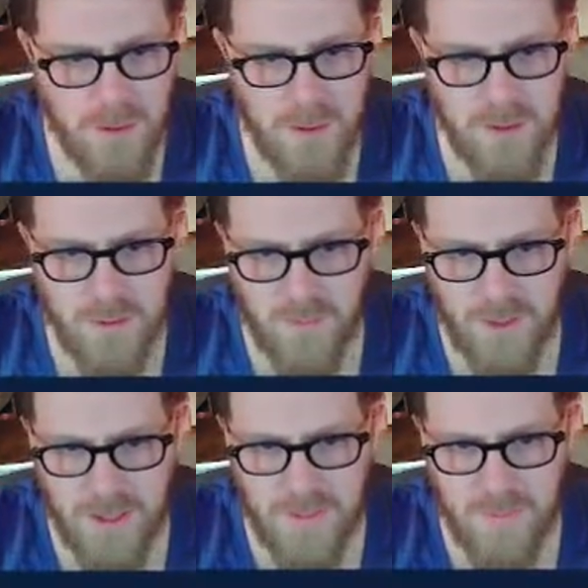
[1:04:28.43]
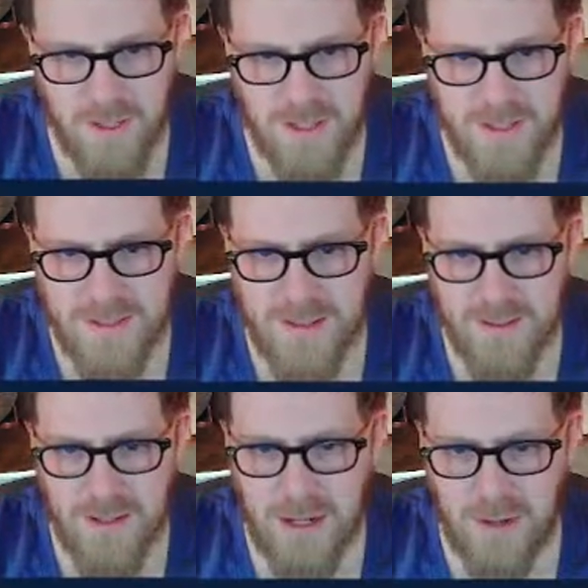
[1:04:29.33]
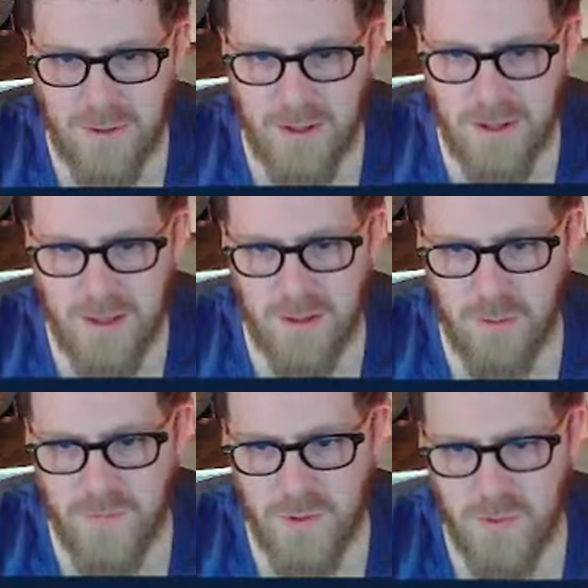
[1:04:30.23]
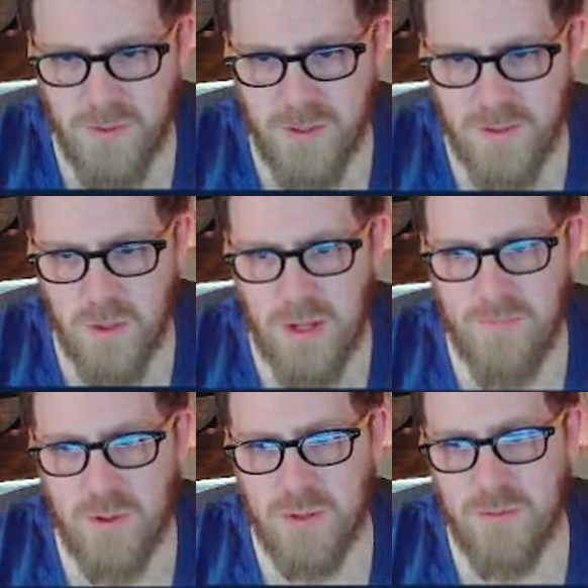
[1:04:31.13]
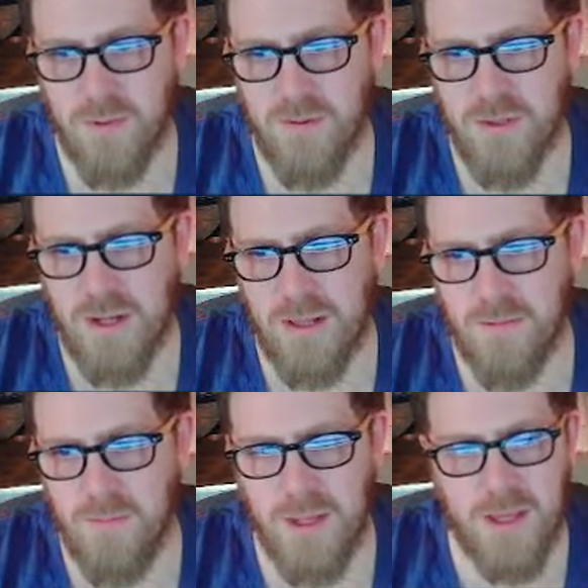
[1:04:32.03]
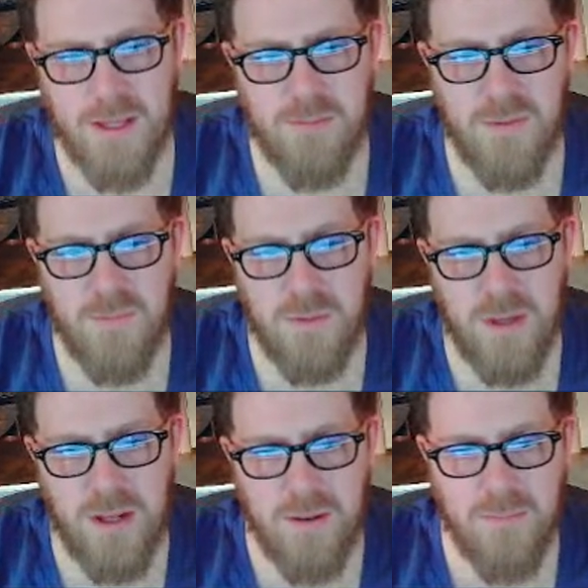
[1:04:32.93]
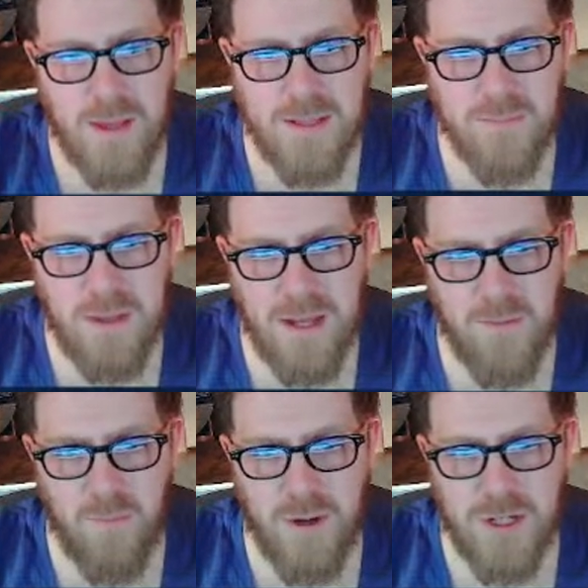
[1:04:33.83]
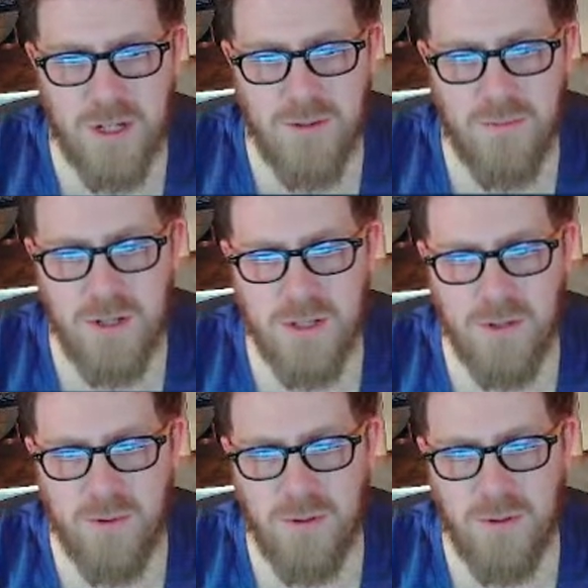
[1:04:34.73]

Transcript: The Wheelie Bin attended a curry night along with an Auton, the Ninth Doctor, Rose Tyler, and Mickey Smith. The Bin makes a bad impression, which the Auton